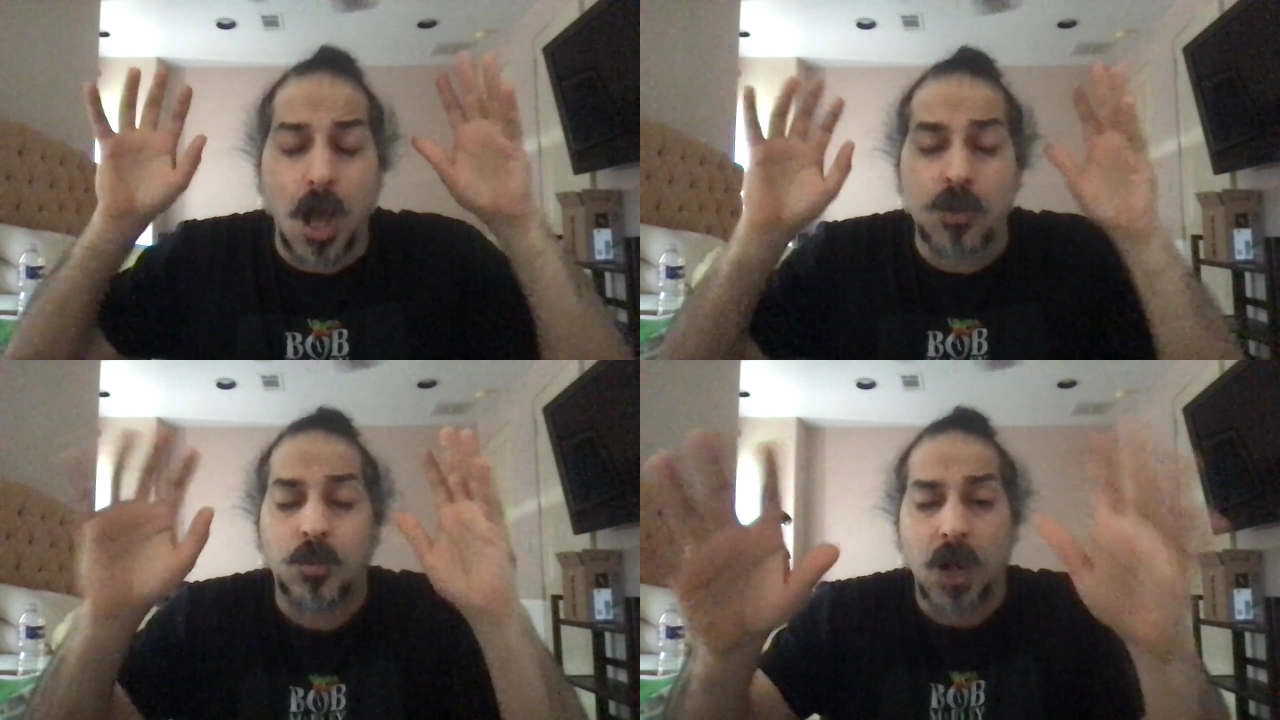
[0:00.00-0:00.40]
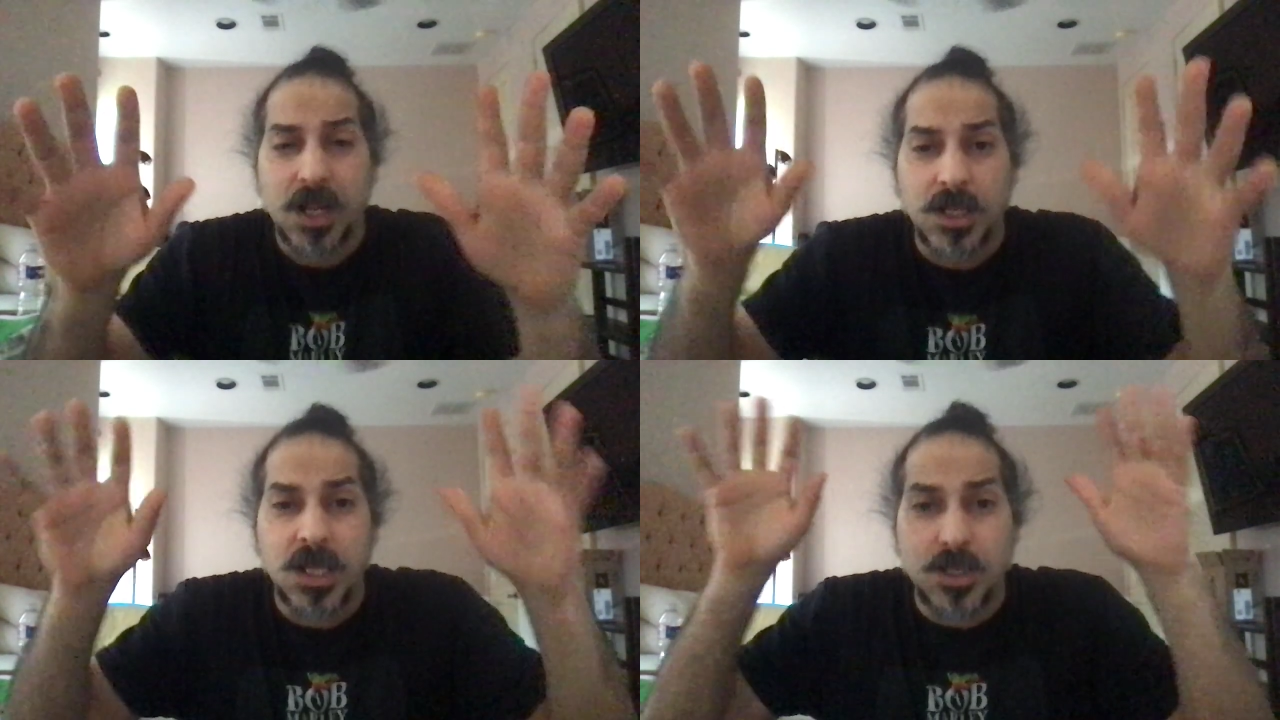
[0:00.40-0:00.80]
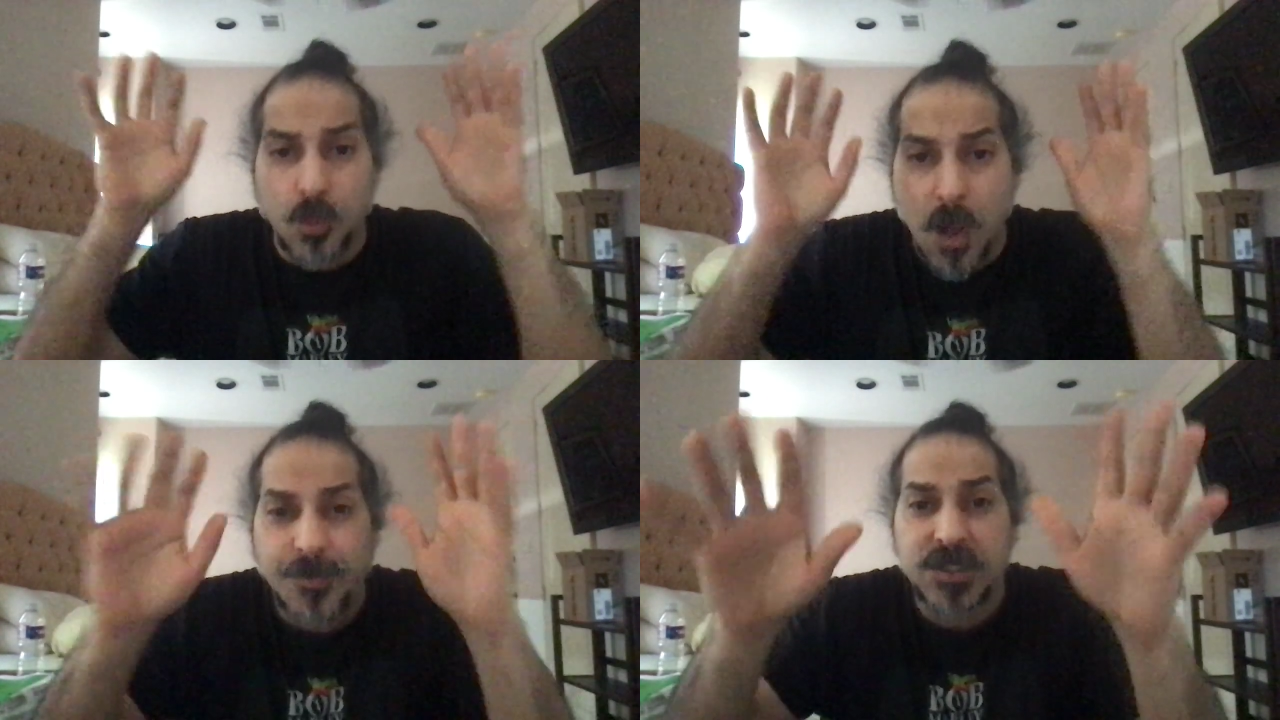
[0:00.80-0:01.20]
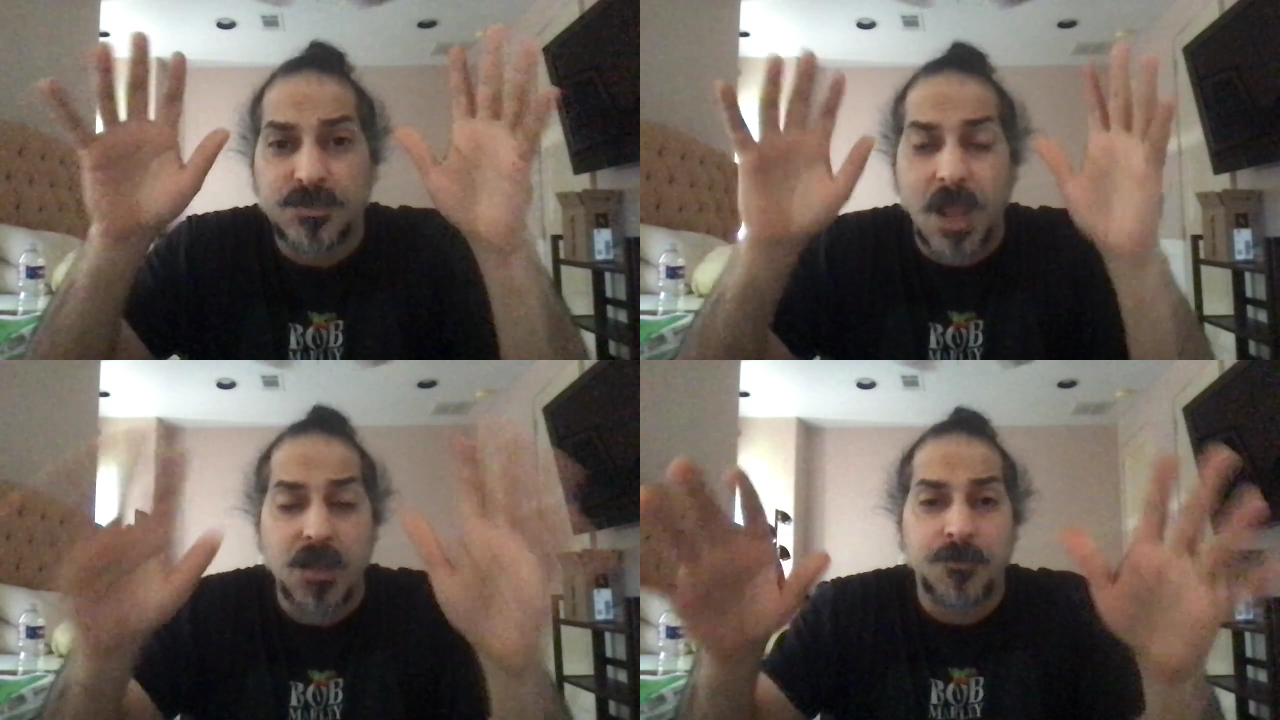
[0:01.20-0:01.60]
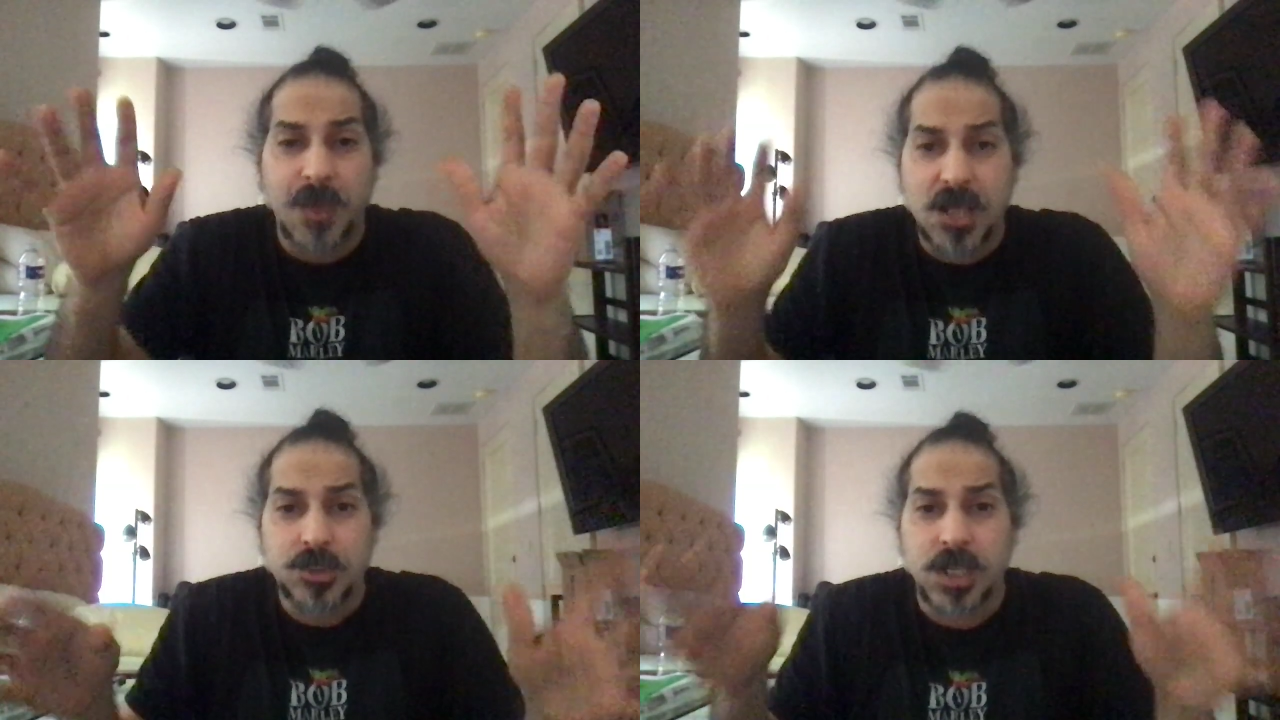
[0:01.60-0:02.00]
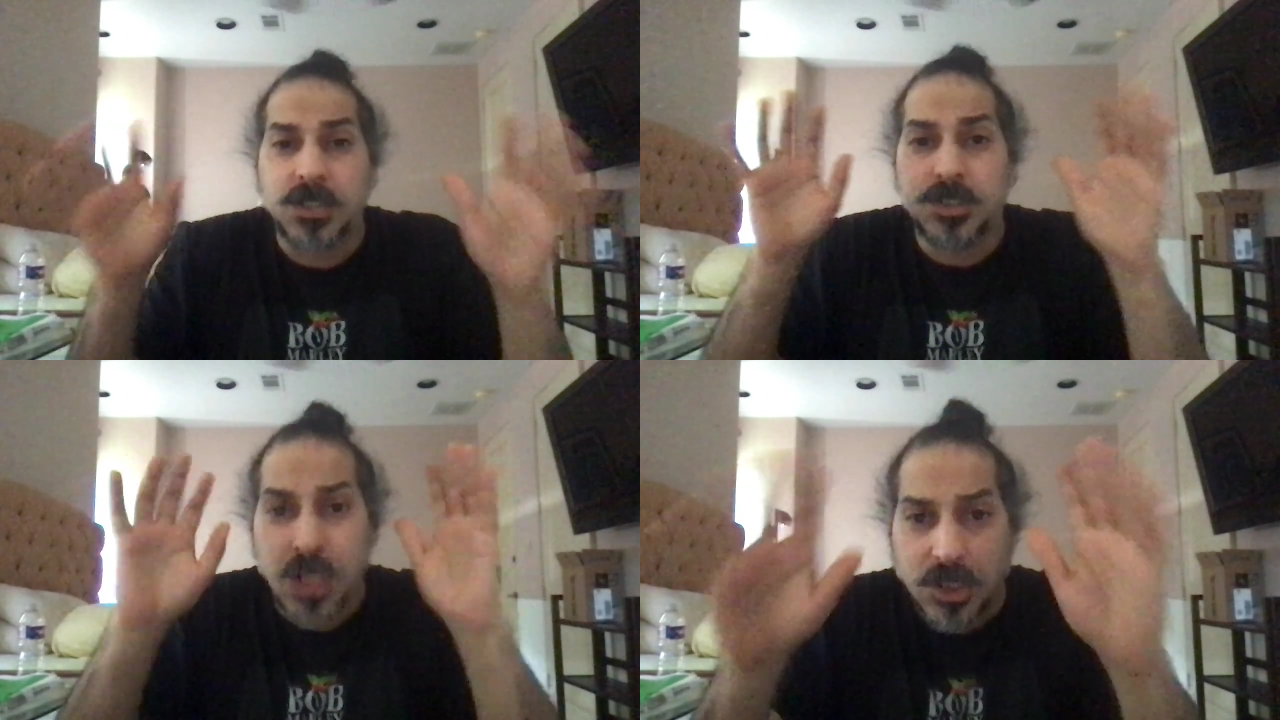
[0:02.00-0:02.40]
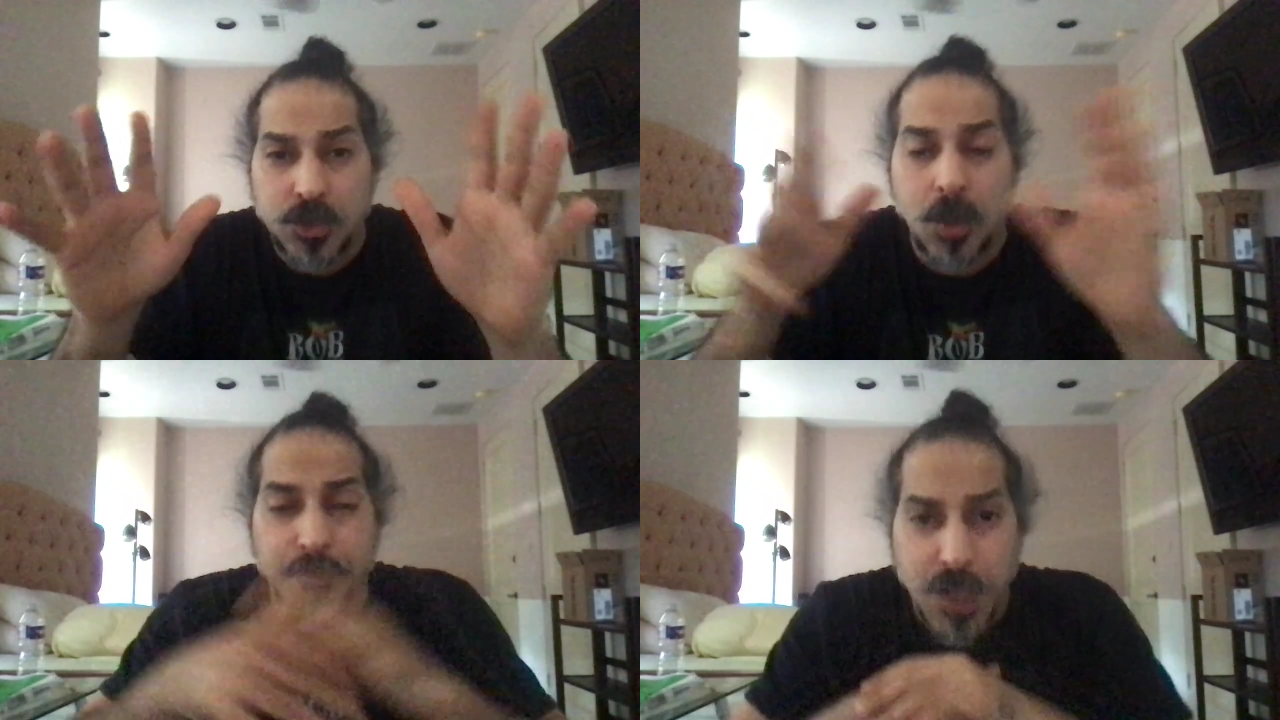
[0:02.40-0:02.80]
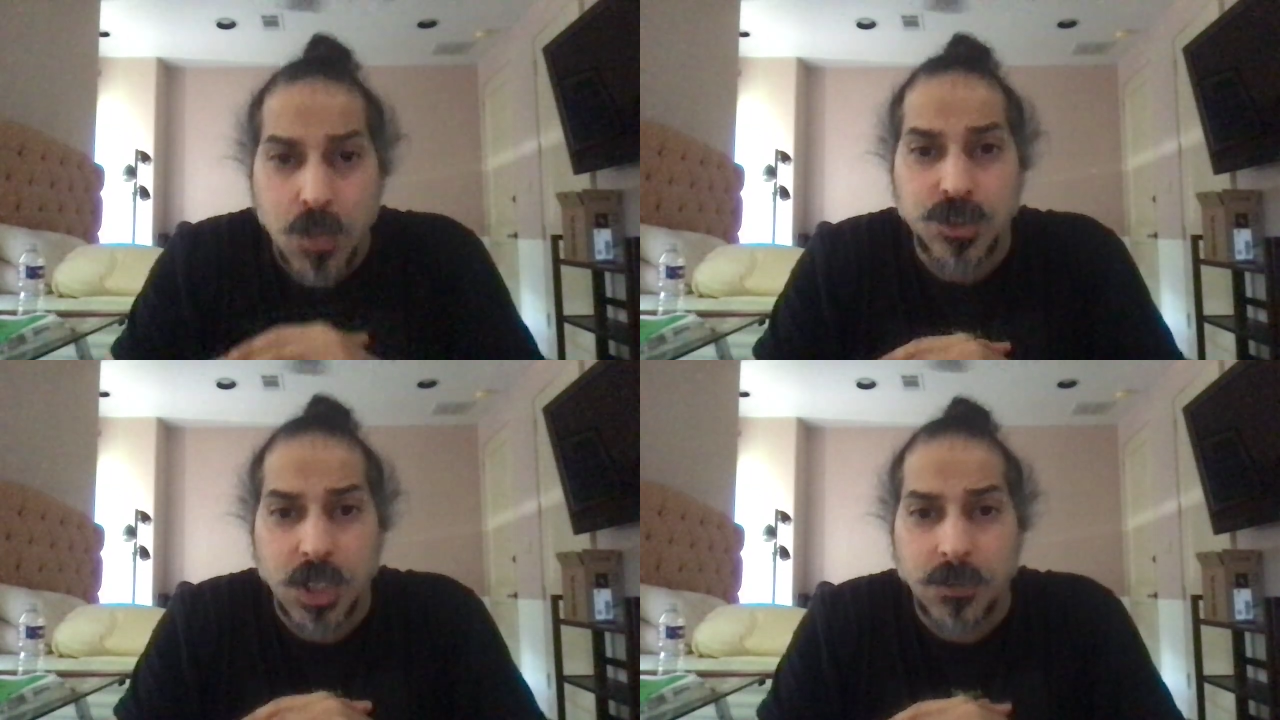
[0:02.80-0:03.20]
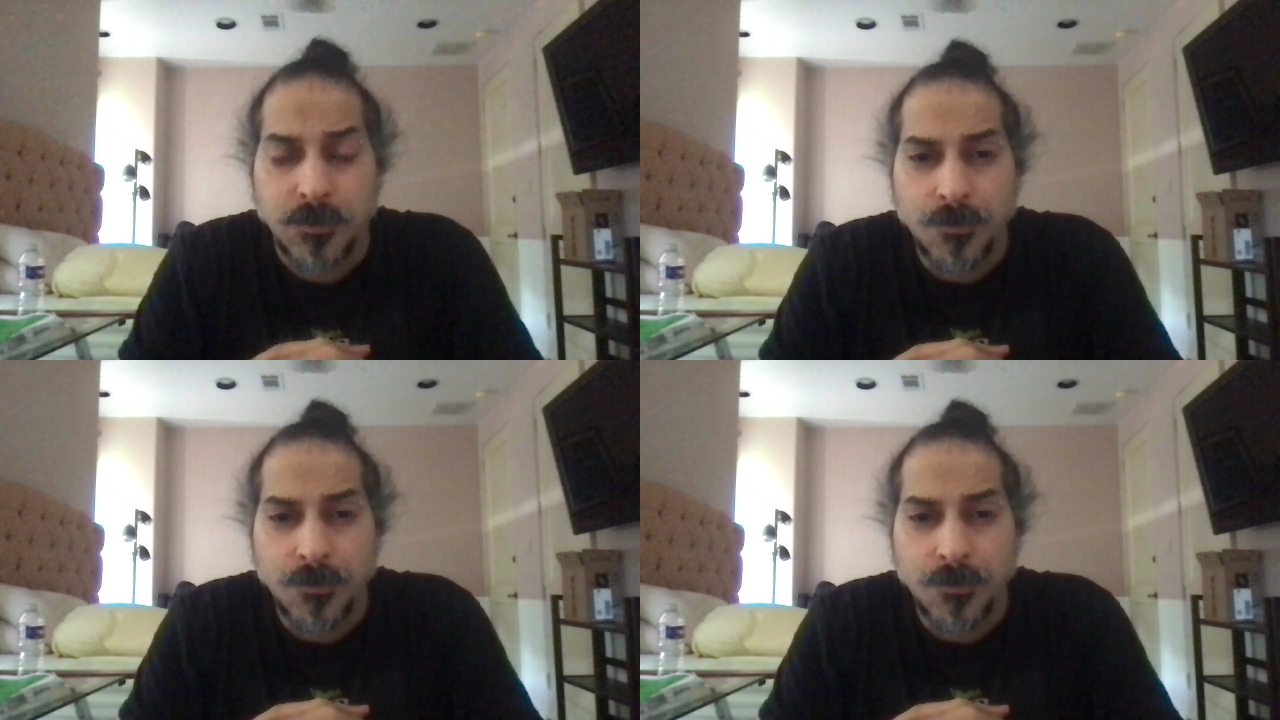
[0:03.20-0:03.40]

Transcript: unregulated weapons manufacturing and distribution